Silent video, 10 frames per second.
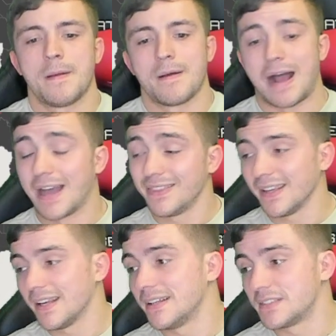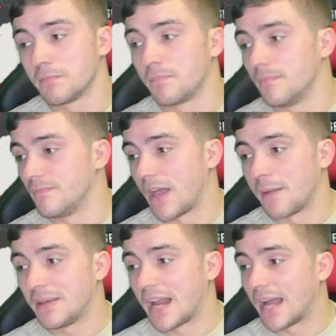I think he's the... I
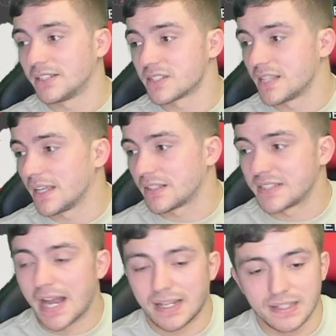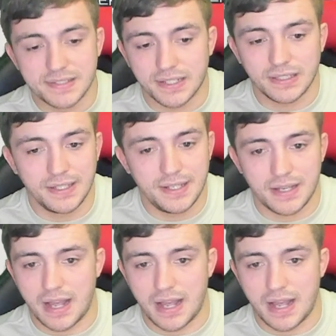mean, I just think stylistically,